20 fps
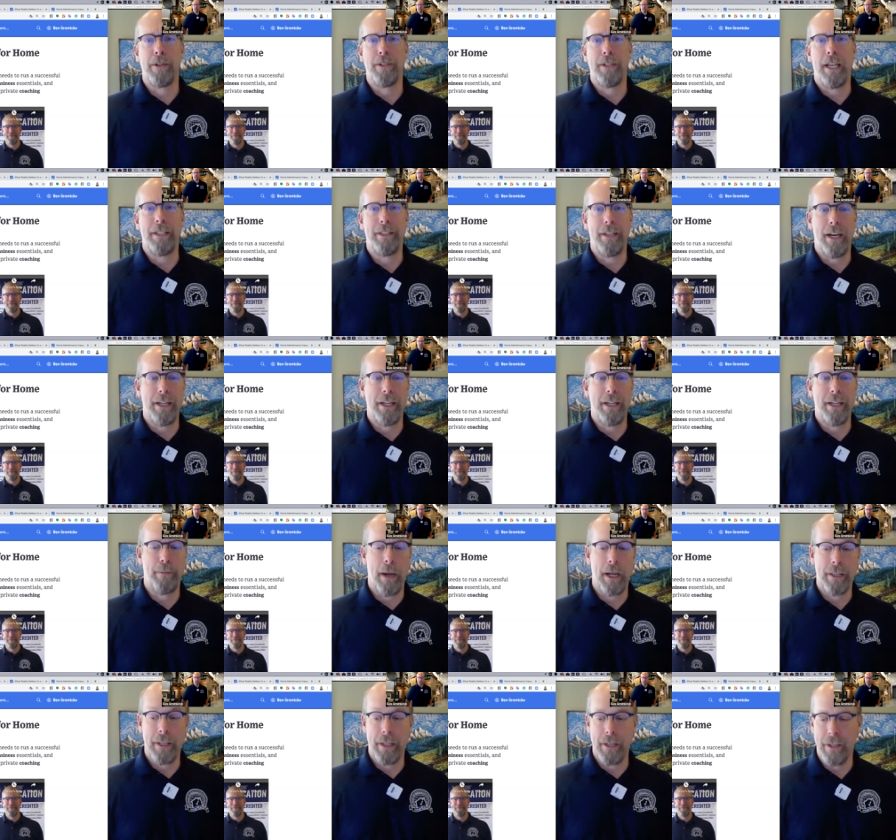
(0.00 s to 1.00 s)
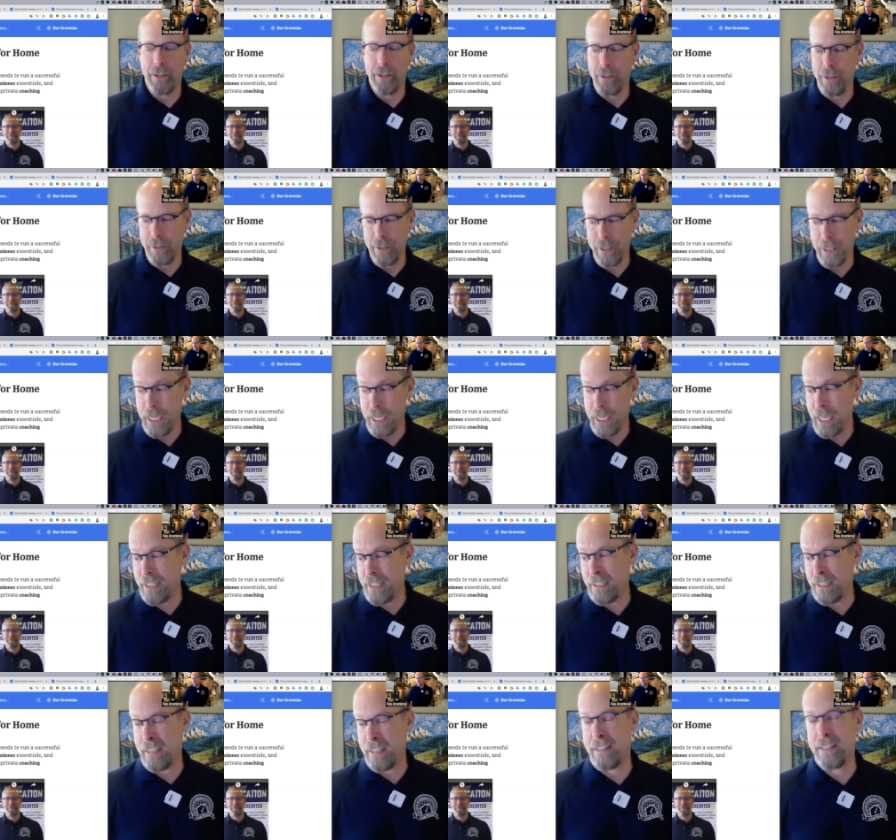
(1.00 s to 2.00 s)
as I inspected. It's
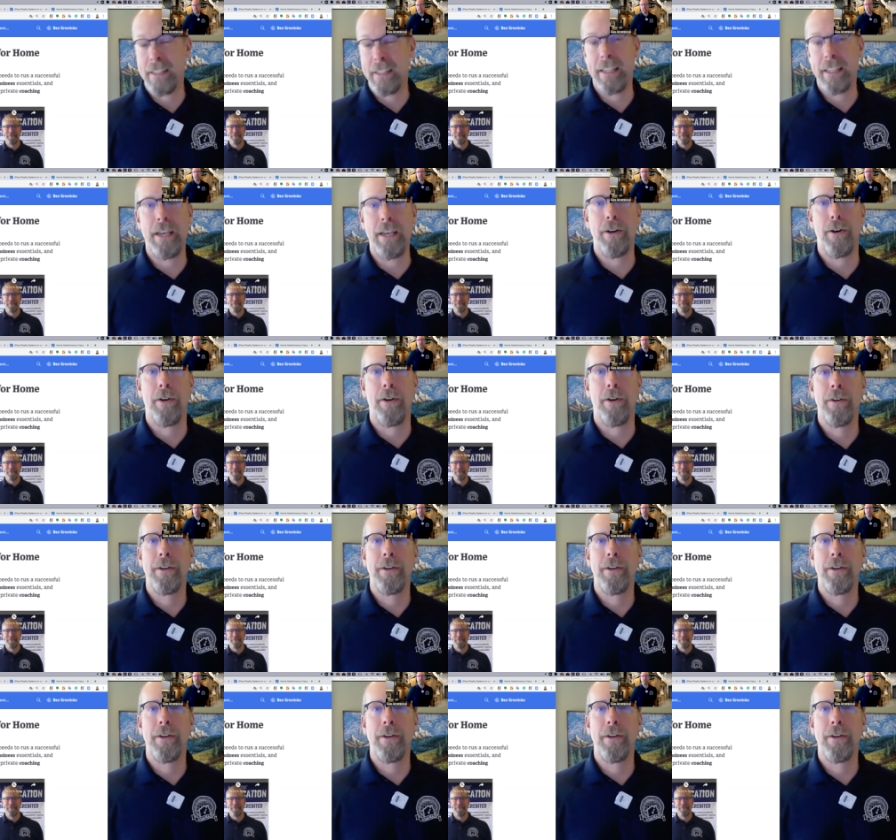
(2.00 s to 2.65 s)
a skill.